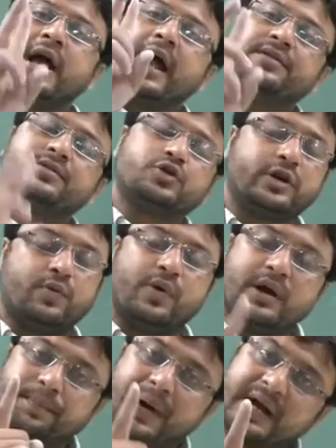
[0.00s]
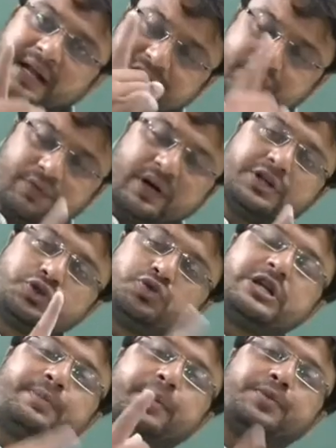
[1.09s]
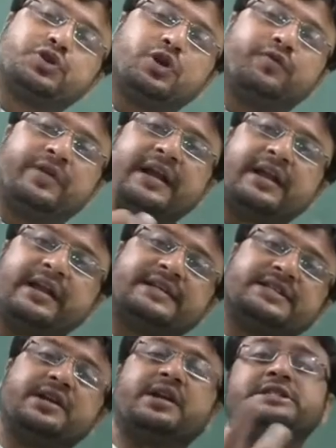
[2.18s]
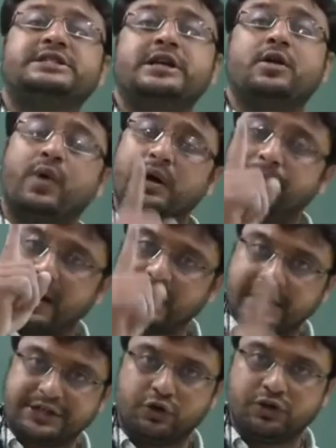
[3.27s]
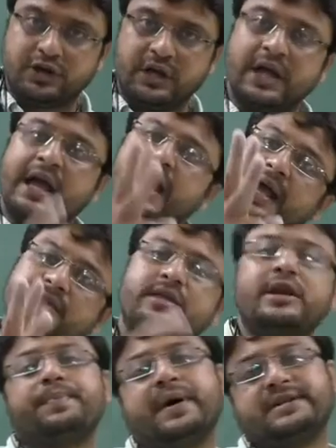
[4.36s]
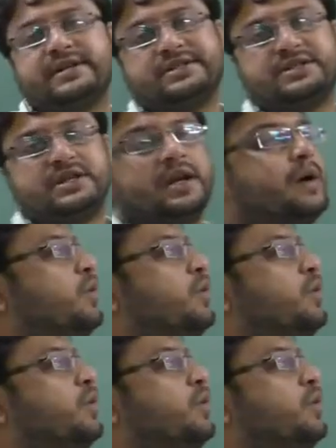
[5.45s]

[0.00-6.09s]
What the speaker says: and 1:3 proportion of nitric acid and HCl. 1 part HNO3 and 3 parts HCl. Now